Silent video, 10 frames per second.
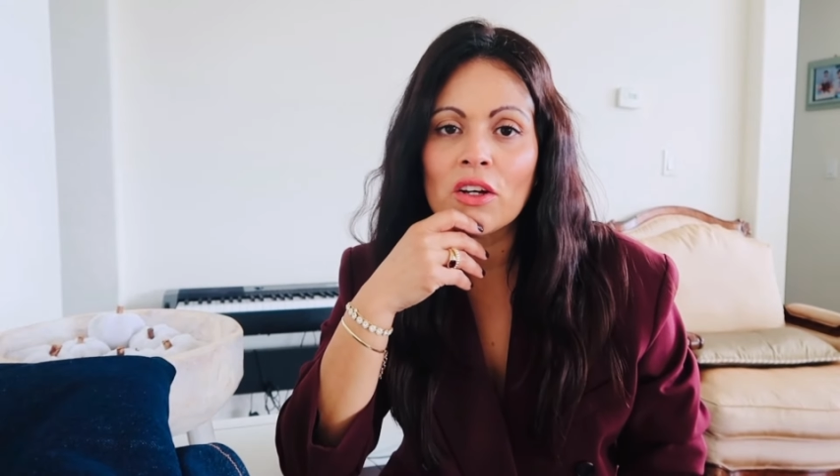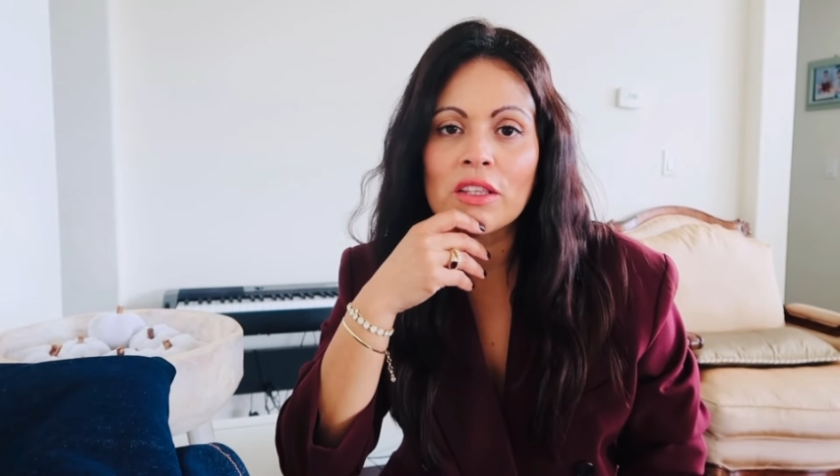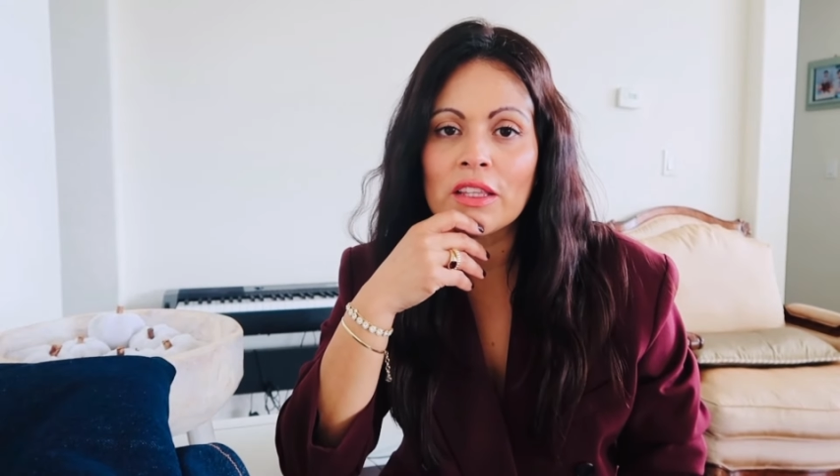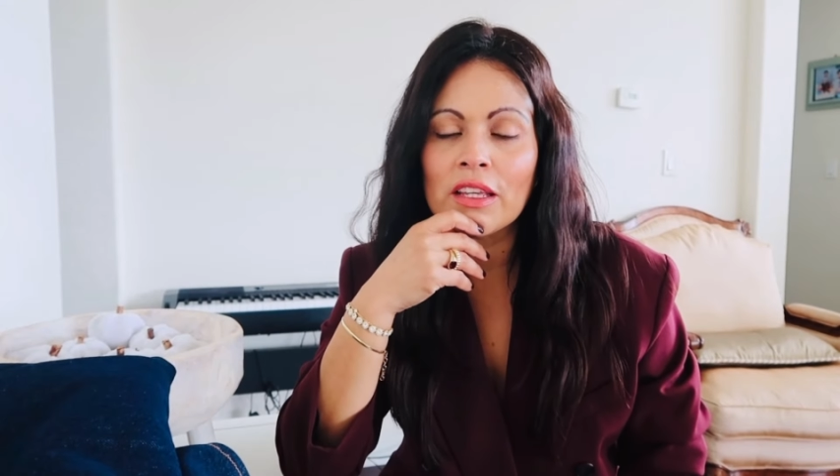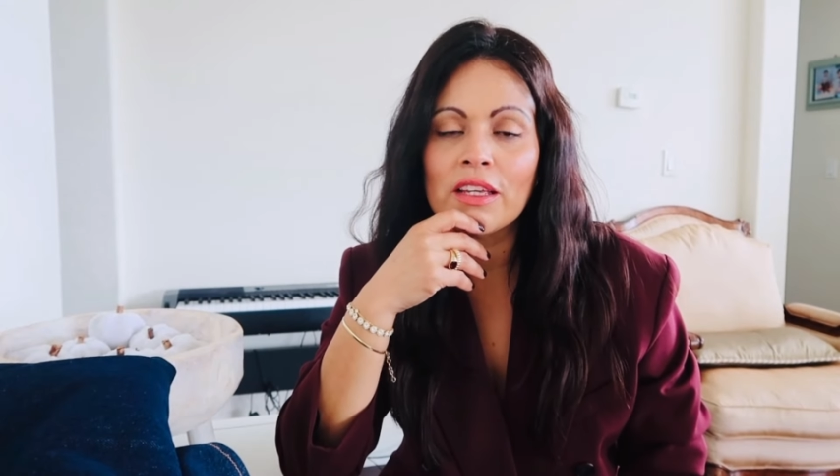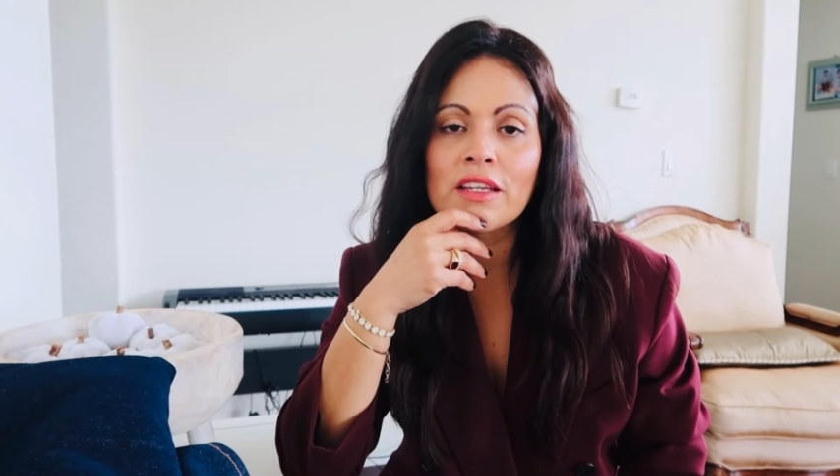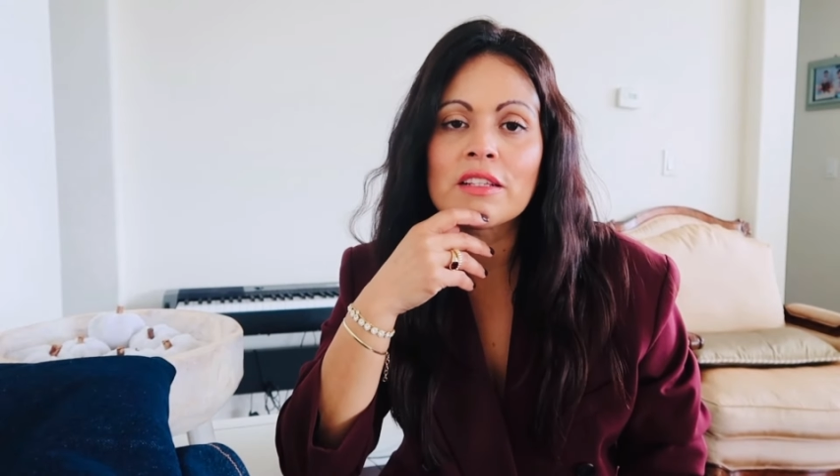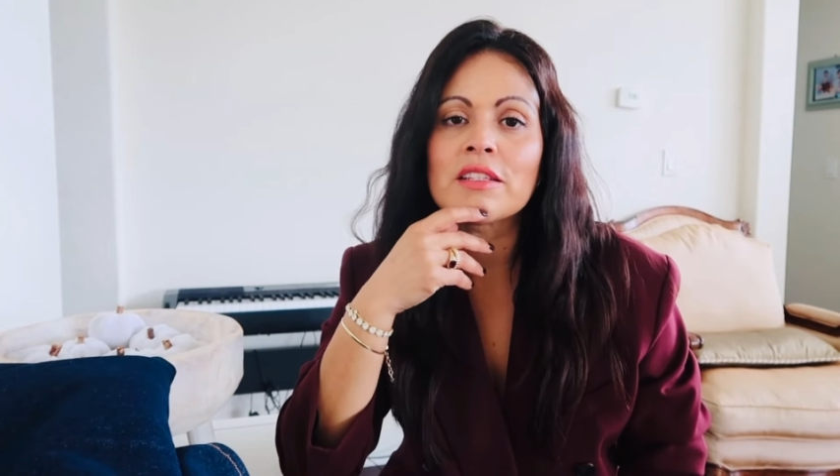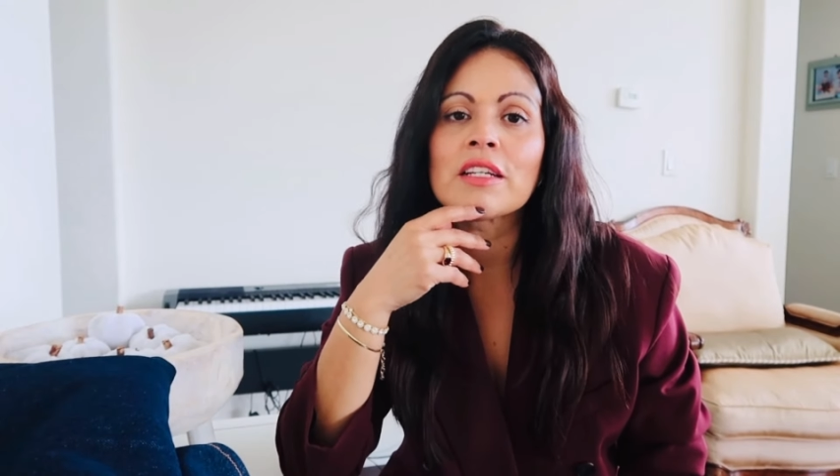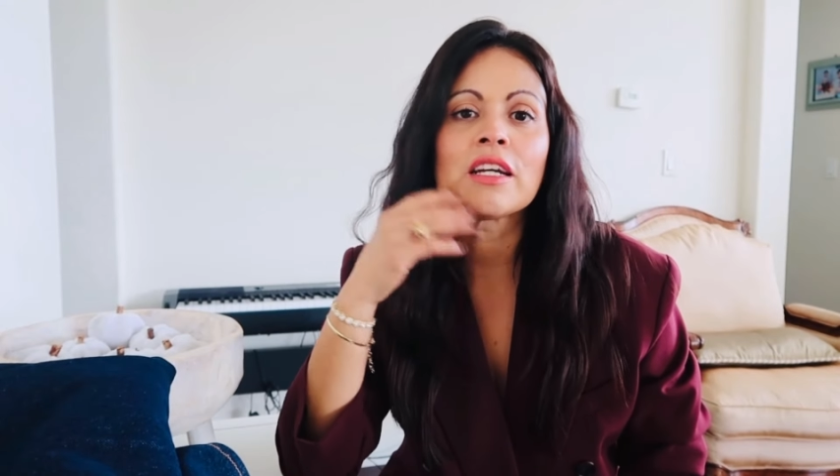on
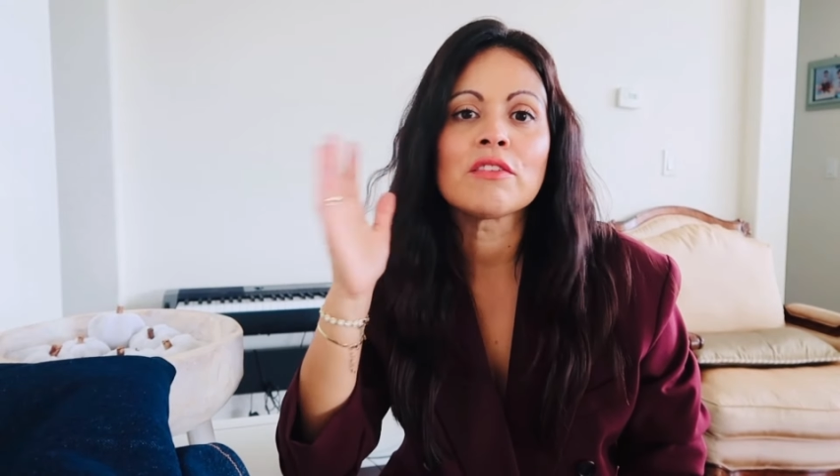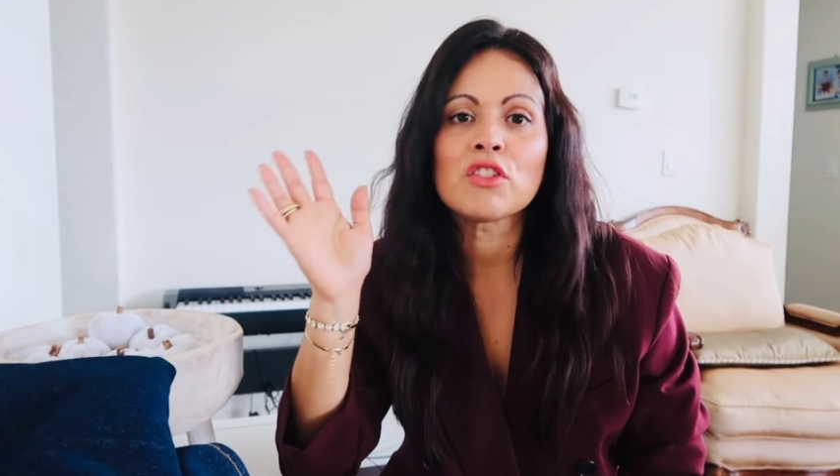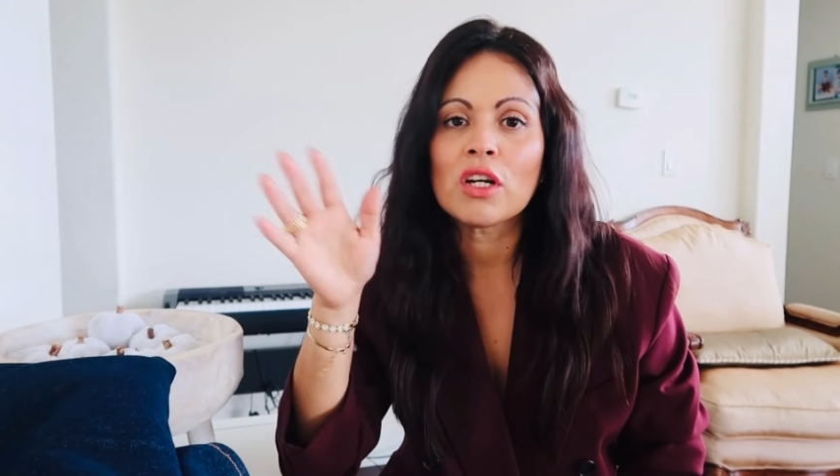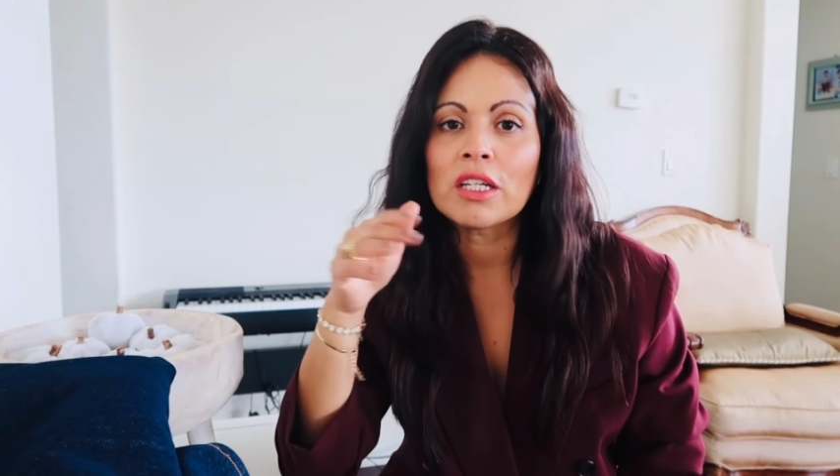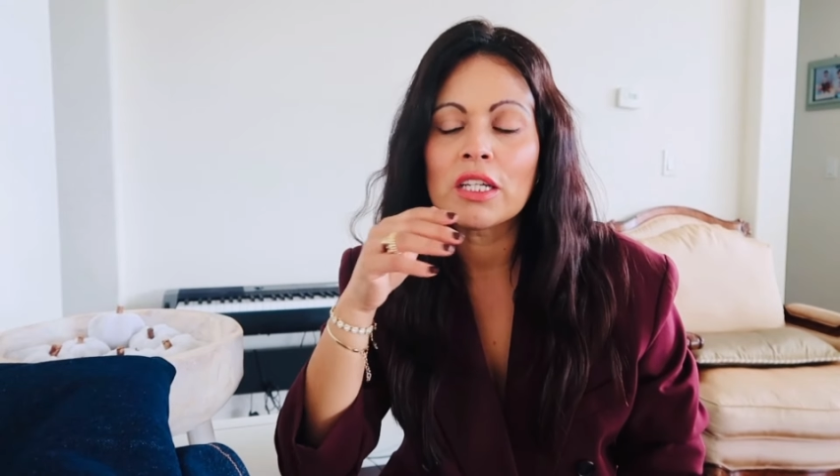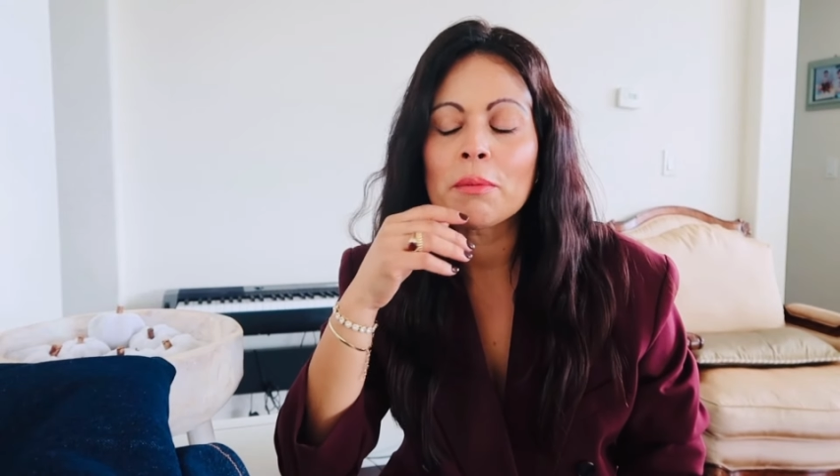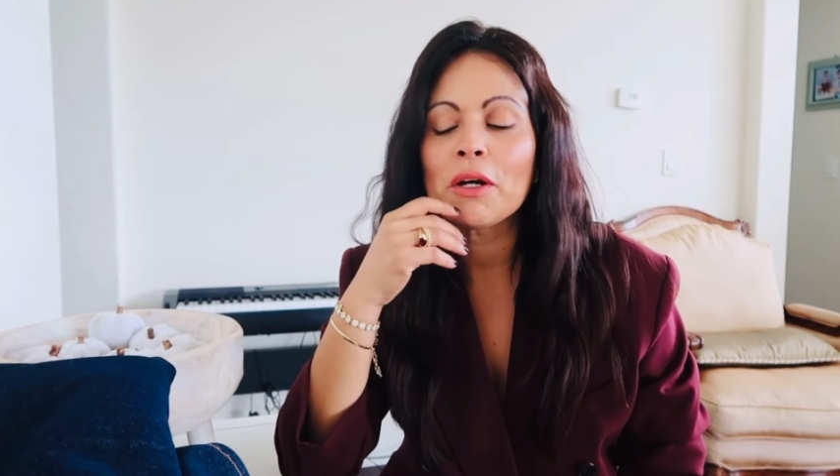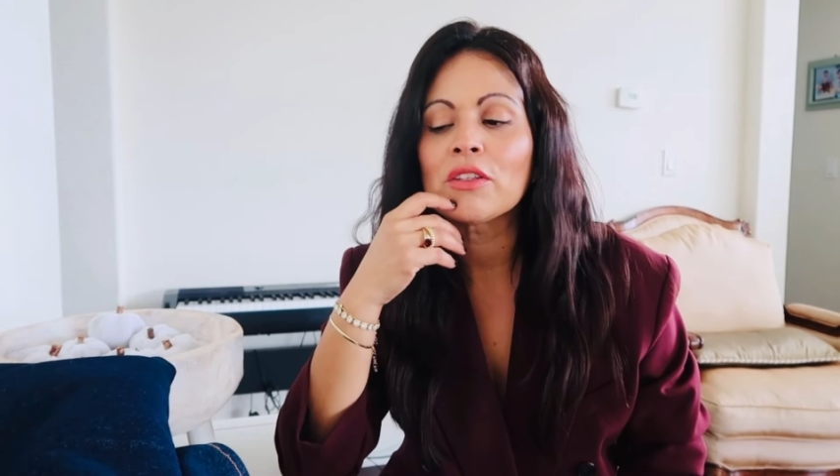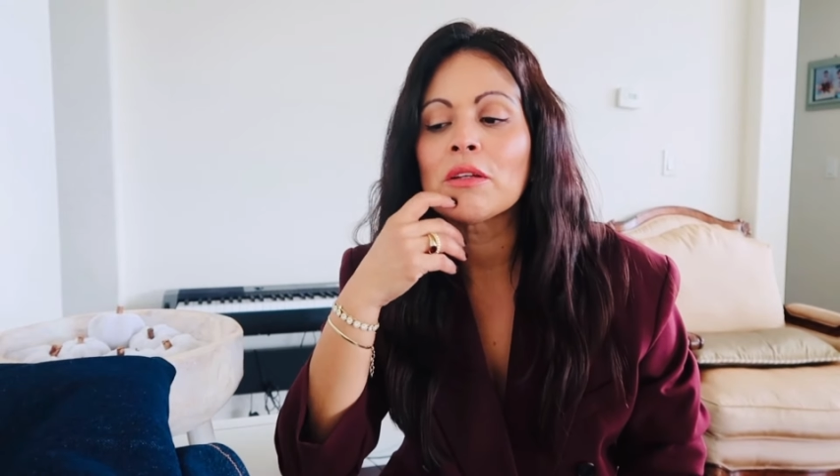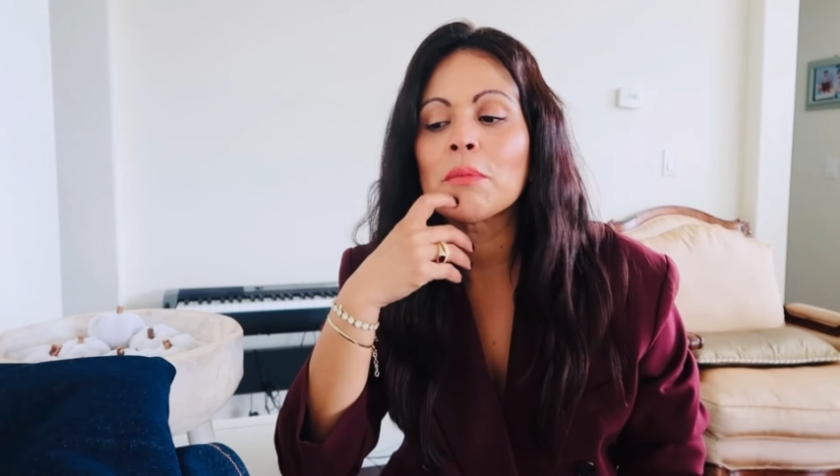things and kind of talking
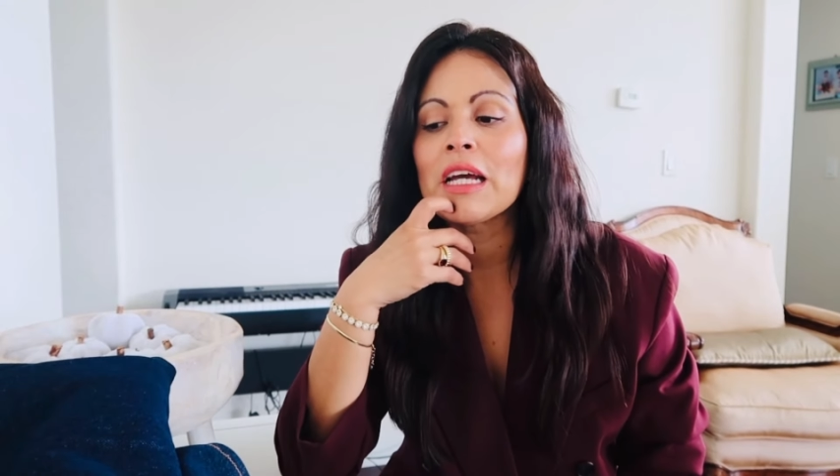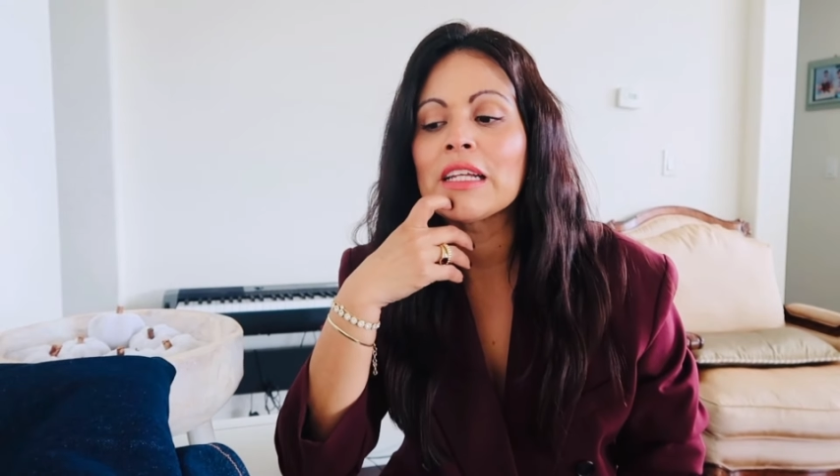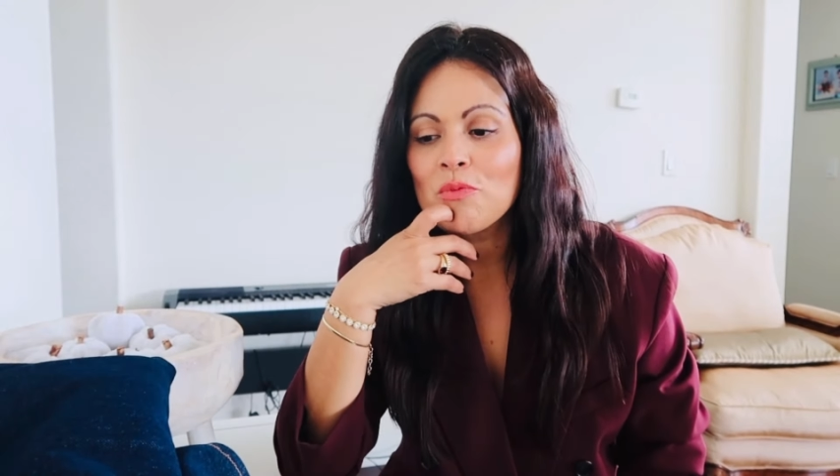about them.